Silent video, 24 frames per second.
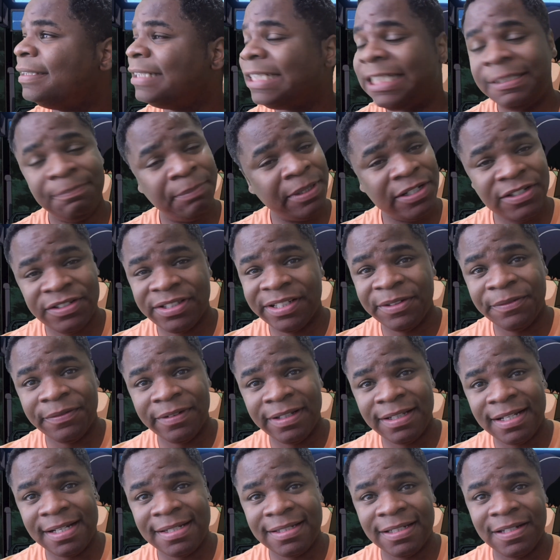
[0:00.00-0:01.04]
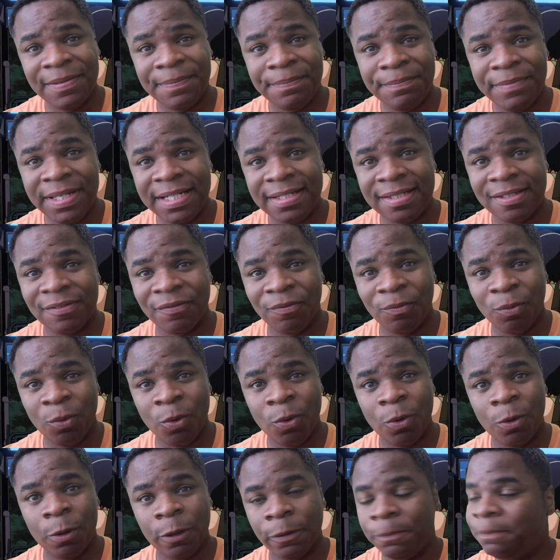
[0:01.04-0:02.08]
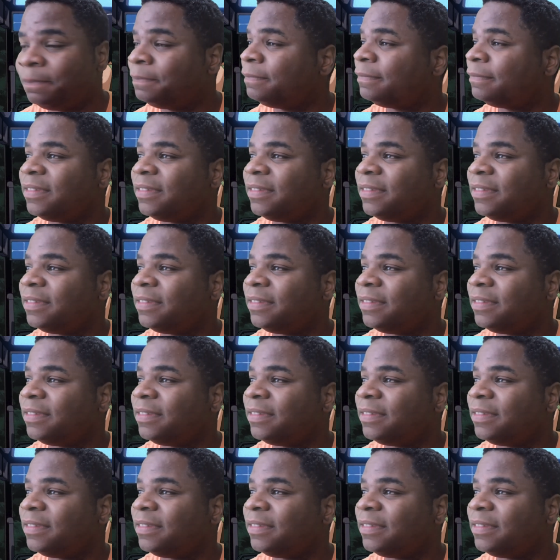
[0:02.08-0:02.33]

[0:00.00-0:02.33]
especially one that's in the midst of war.